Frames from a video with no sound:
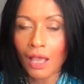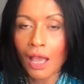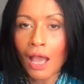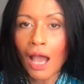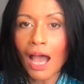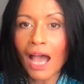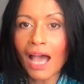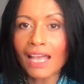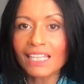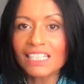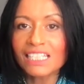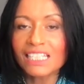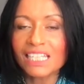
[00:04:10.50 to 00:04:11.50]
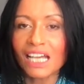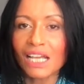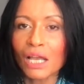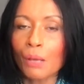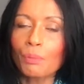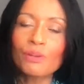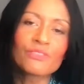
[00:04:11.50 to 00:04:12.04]
And a
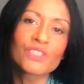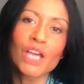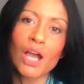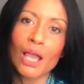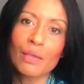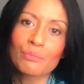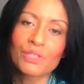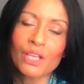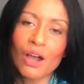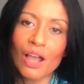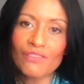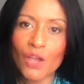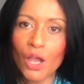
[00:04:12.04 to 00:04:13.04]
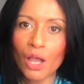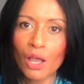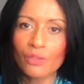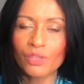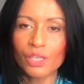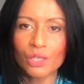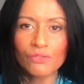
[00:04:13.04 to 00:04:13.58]
couple of times I've heard
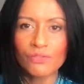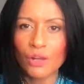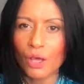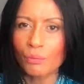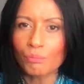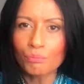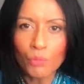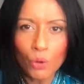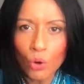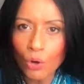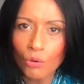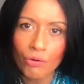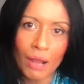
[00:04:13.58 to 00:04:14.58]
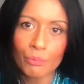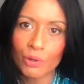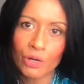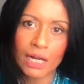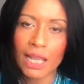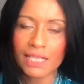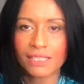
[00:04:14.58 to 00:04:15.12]
that you've learnt more grammar
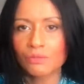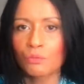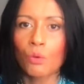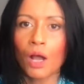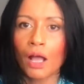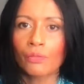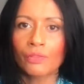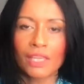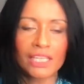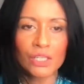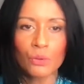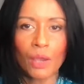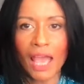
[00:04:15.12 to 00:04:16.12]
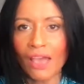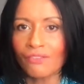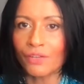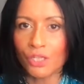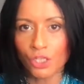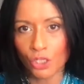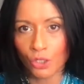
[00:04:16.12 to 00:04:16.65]
in lesson 1 than you ever
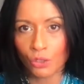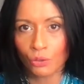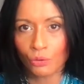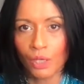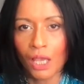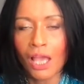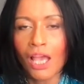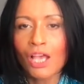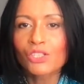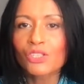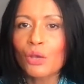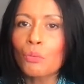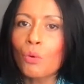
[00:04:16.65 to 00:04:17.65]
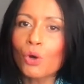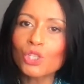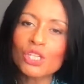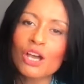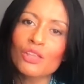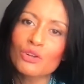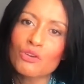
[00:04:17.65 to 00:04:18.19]
knew. So what
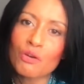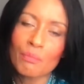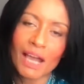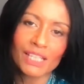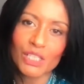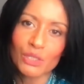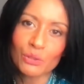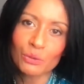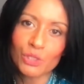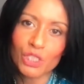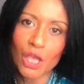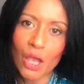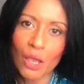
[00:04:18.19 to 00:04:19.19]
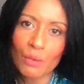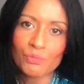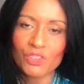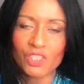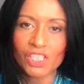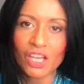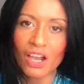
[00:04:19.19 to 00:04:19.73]
are the grammatical terms
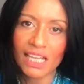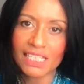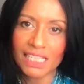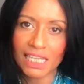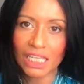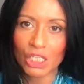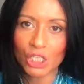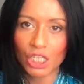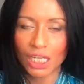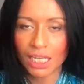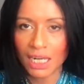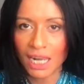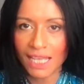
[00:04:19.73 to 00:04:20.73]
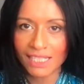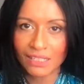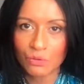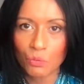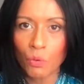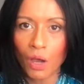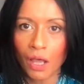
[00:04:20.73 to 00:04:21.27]
that I teach in
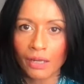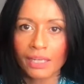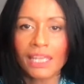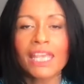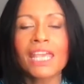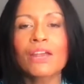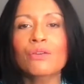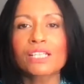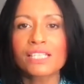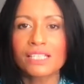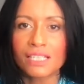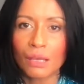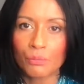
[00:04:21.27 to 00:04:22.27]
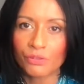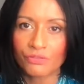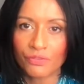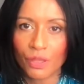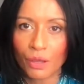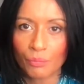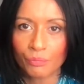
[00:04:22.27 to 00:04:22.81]
lesson 1? Here are some of
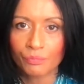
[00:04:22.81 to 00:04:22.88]
them.